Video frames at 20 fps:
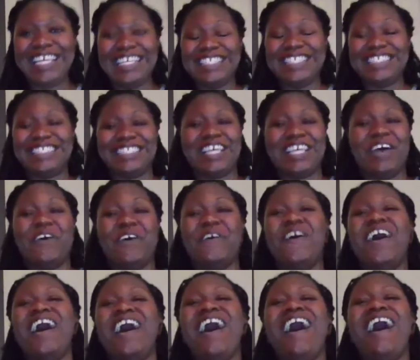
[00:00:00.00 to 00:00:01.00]
So
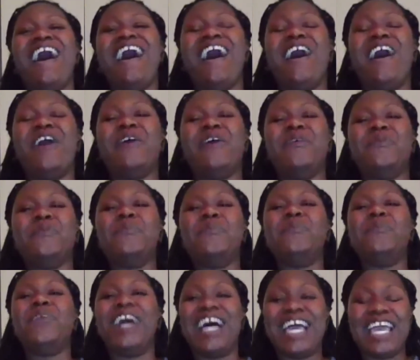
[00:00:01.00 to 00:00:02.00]

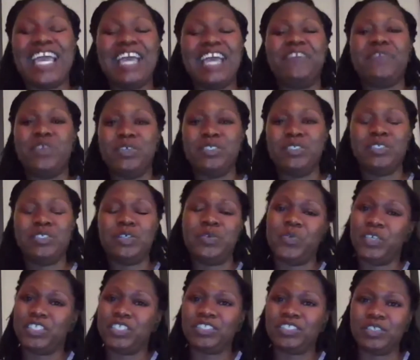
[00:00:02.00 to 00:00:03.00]
but if you do wear
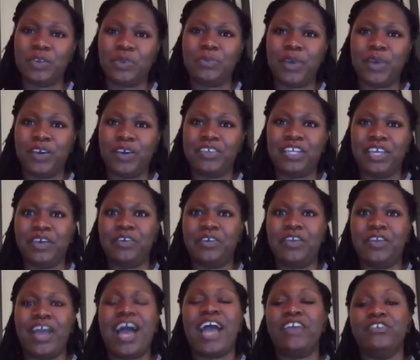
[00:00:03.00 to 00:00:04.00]
store-bought deodorant,
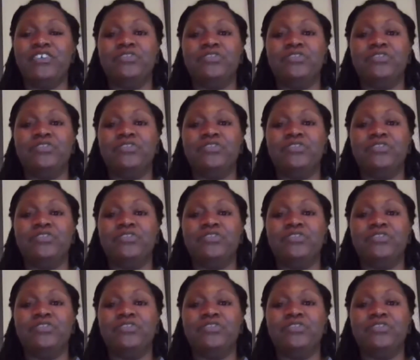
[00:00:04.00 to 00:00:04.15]
I